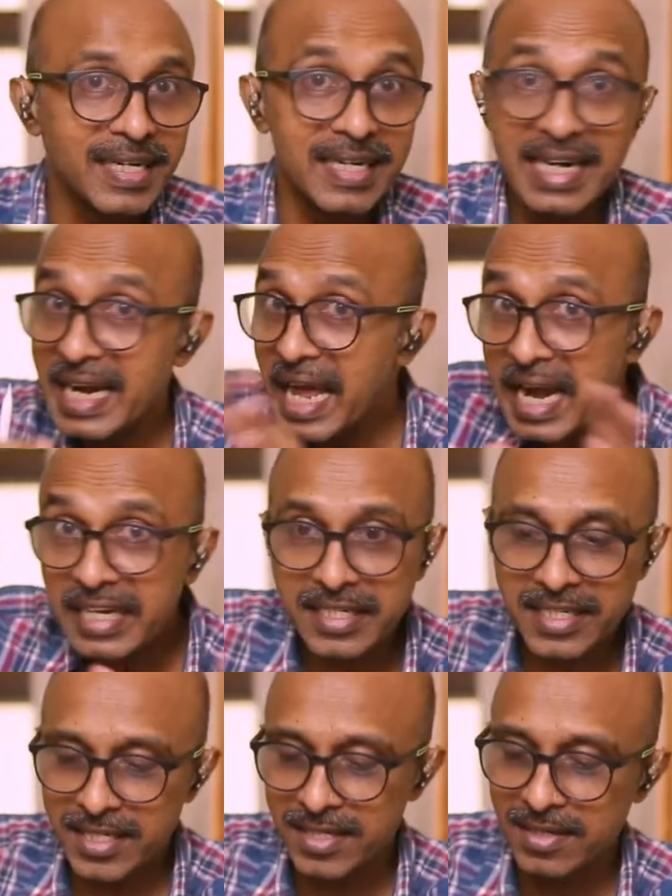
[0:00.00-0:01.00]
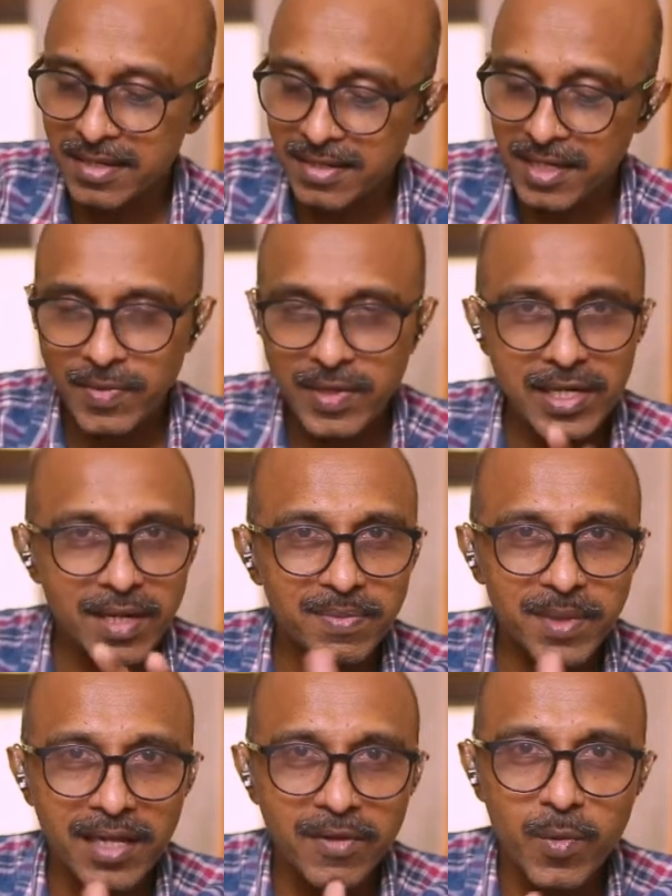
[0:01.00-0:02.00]
relates. That's where you
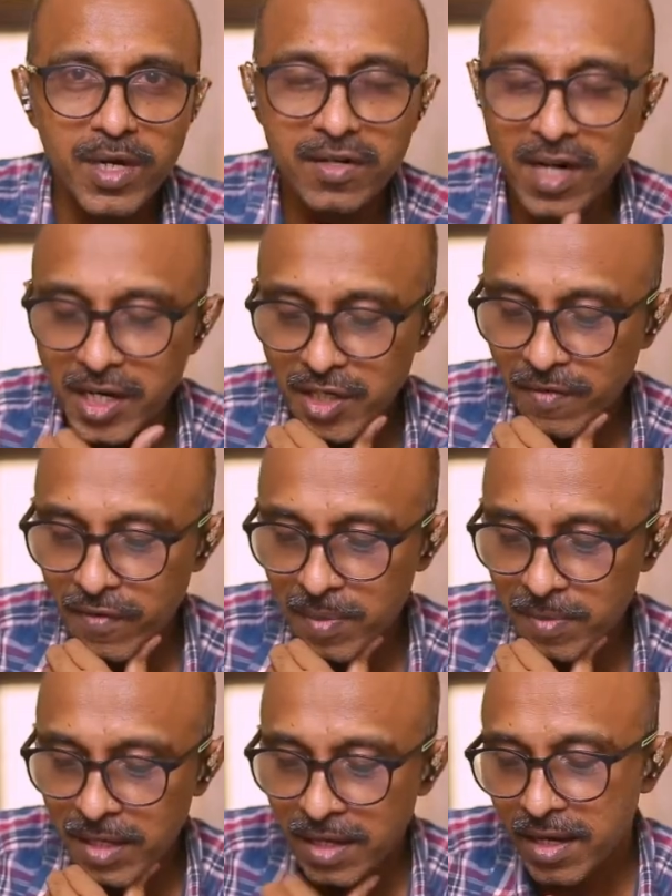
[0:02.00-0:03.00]
get the word relation from.